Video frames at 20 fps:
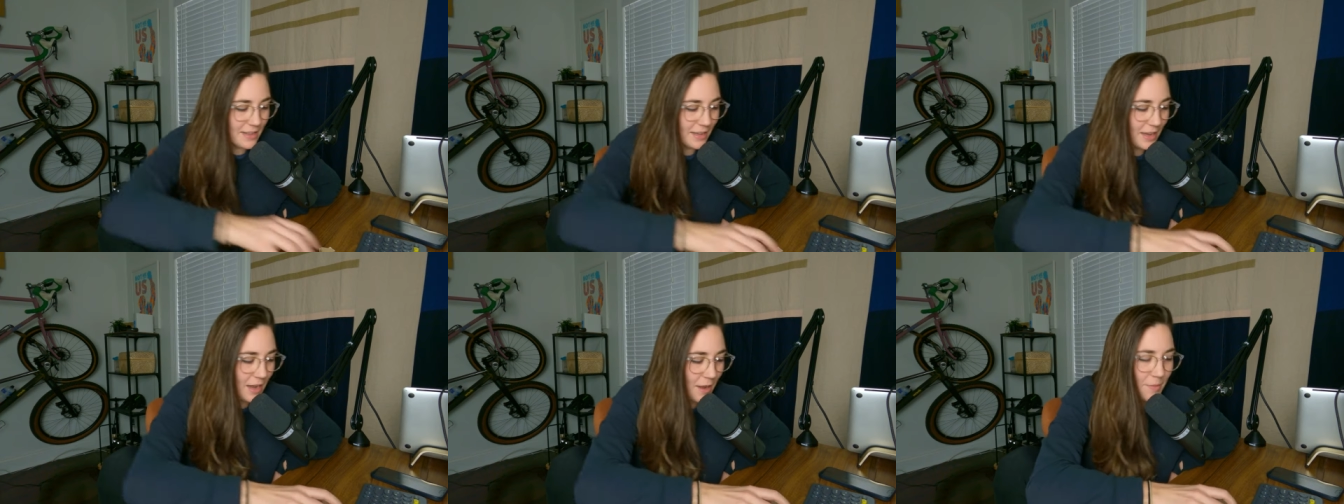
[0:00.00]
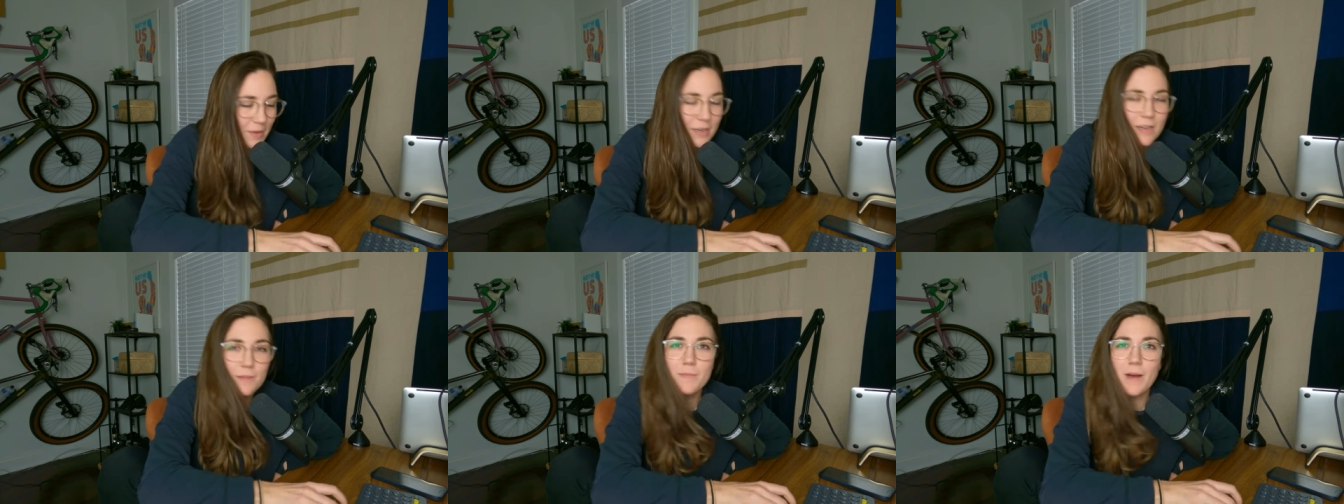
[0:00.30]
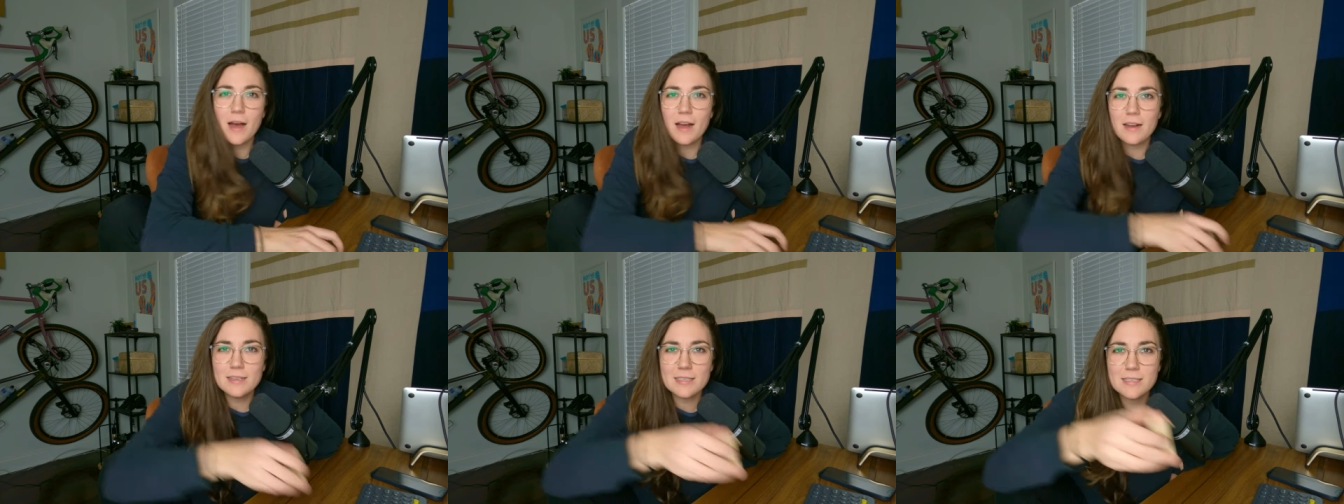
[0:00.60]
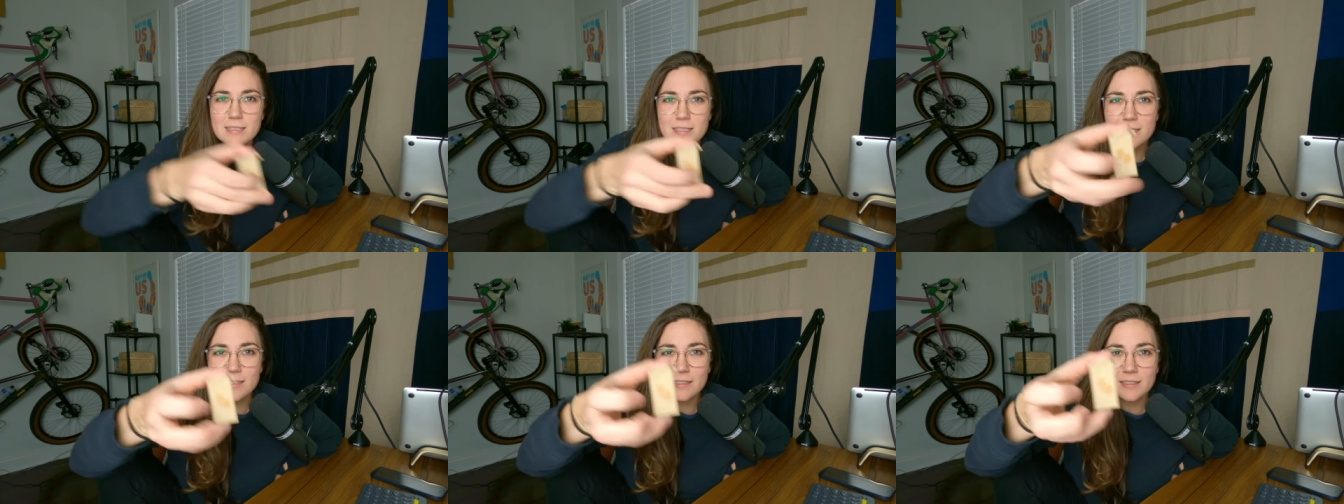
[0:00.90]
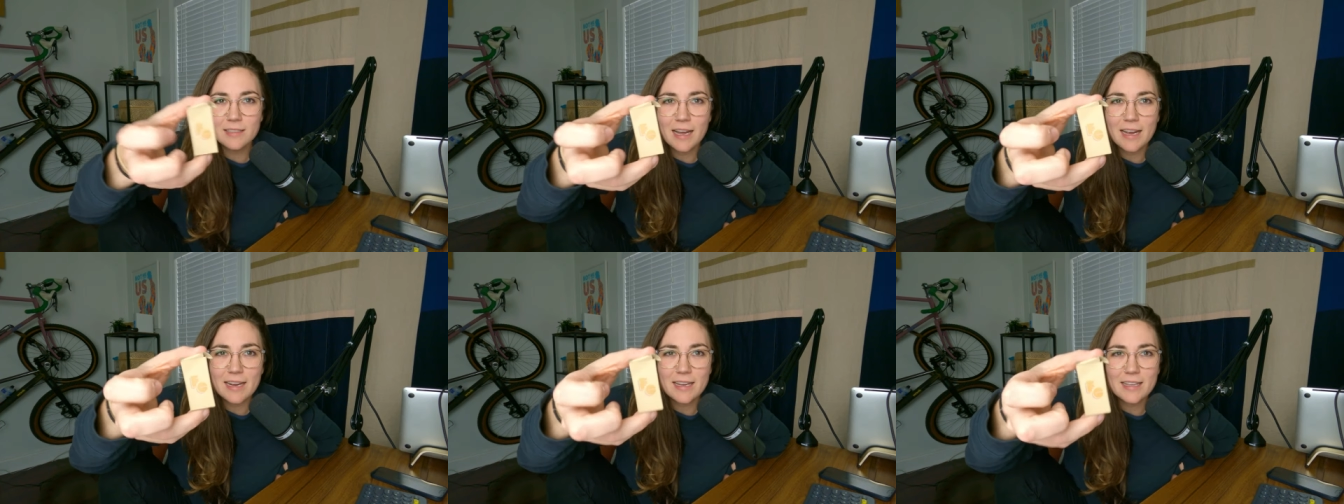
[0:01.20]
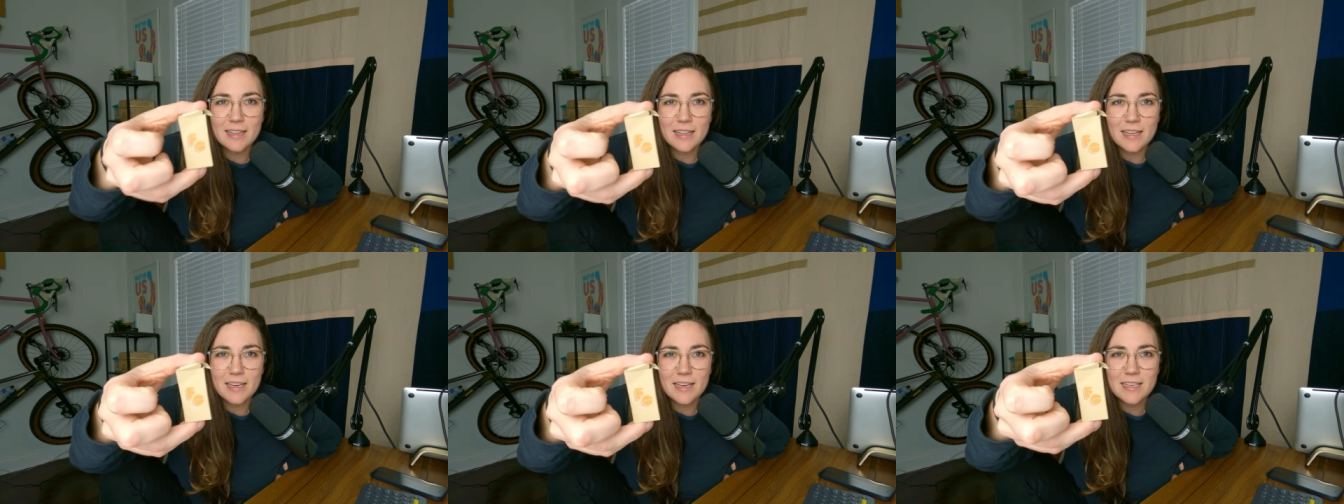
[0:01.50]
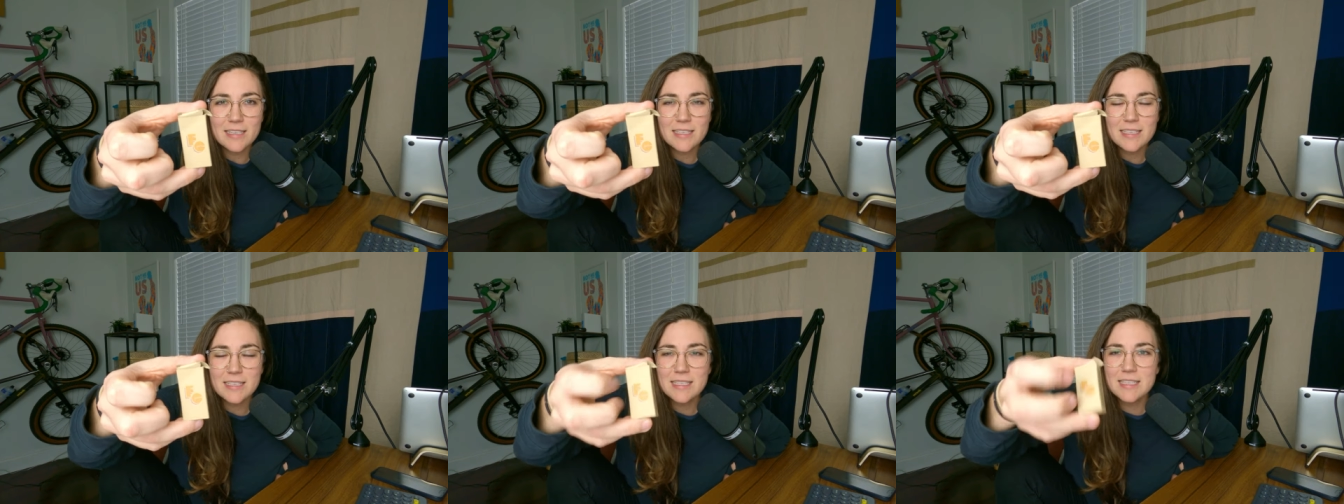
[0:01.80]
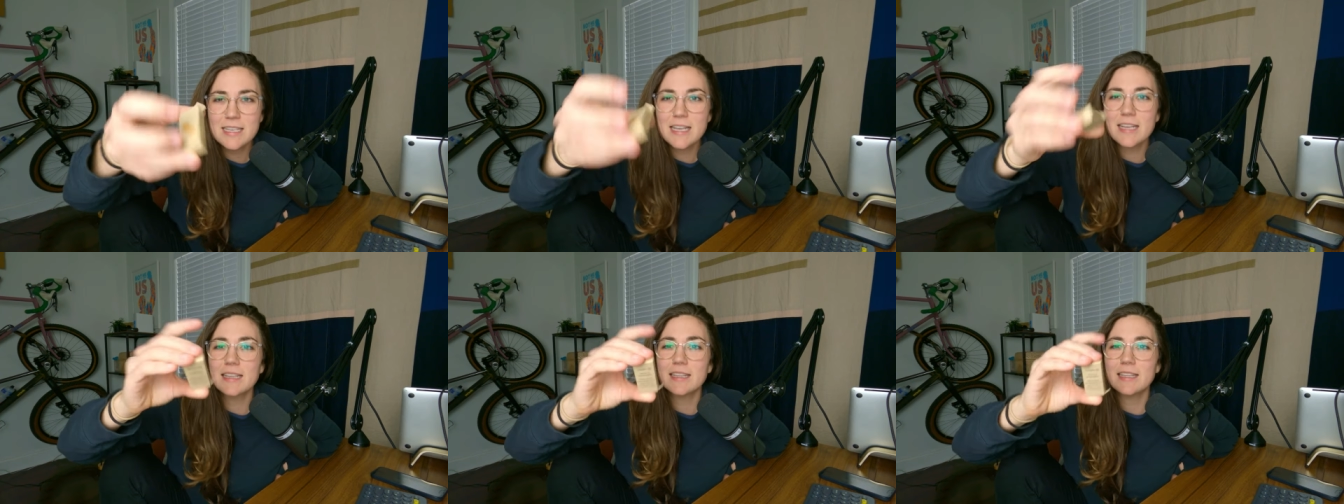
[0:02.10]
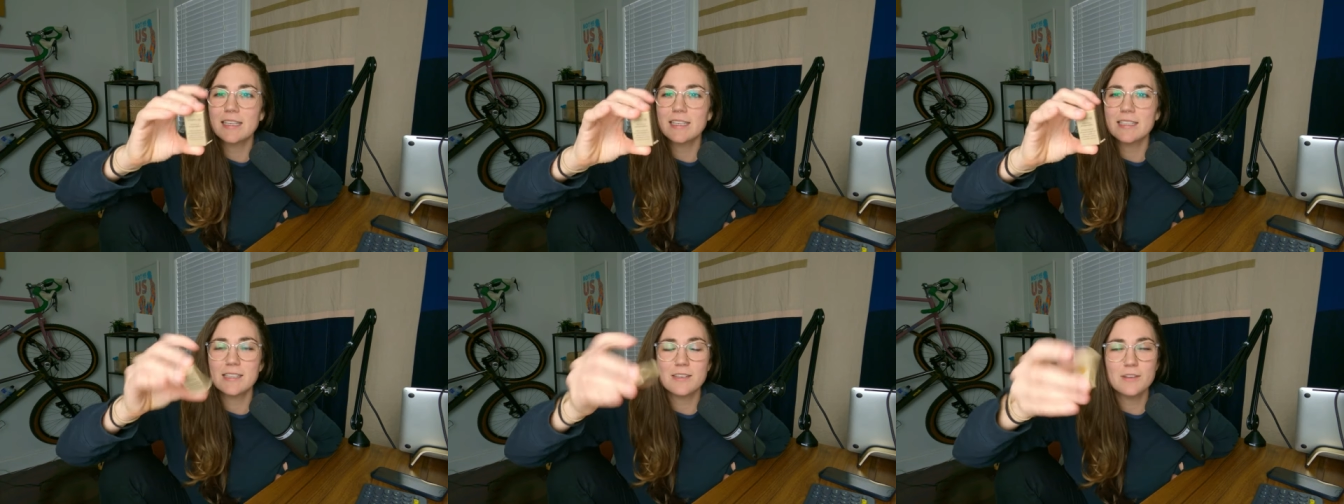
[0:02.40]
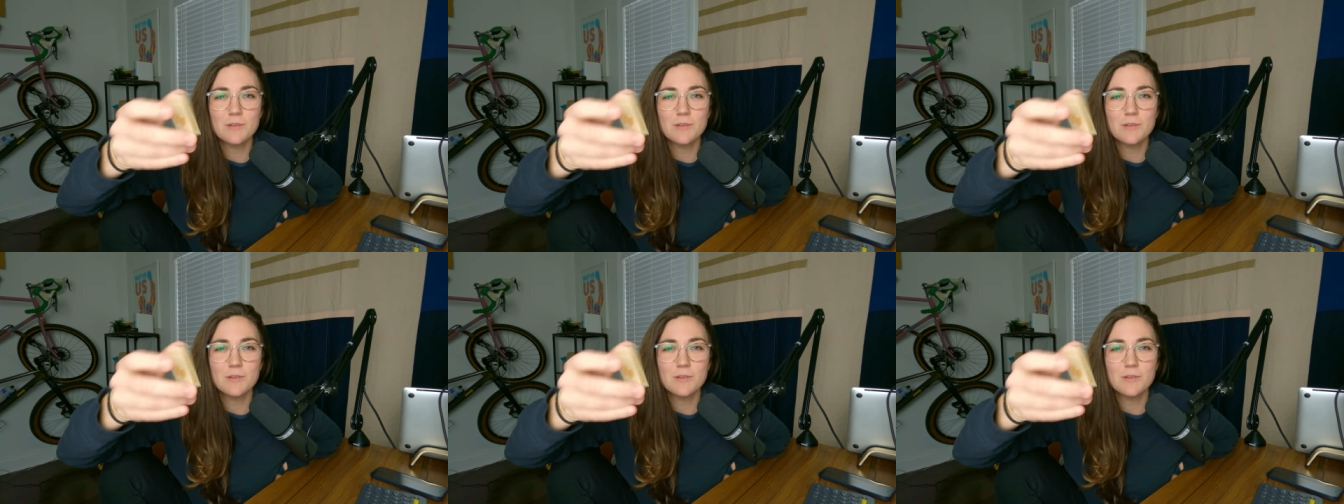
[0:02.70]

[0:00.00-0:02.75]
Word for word: they come in a box like this, these